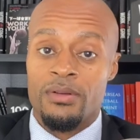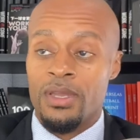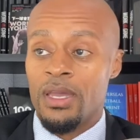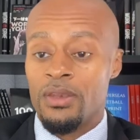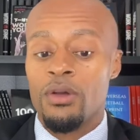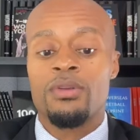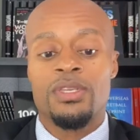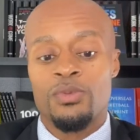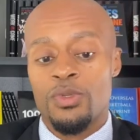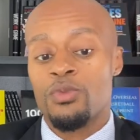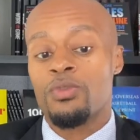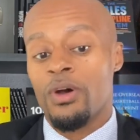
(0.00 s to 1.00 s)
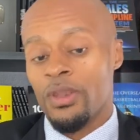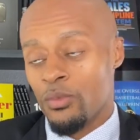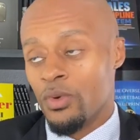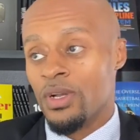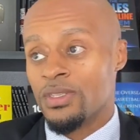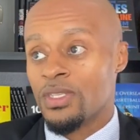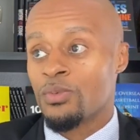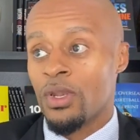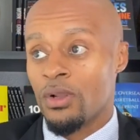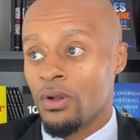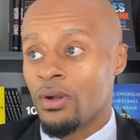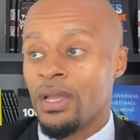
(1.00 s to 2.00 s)
Okay, I know this is what you thought it was. This is
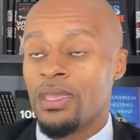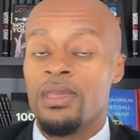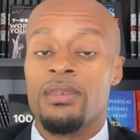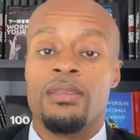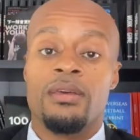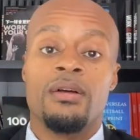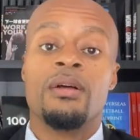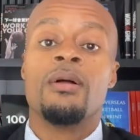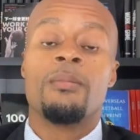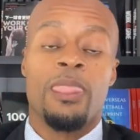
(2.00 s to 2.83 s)
what it looked like in the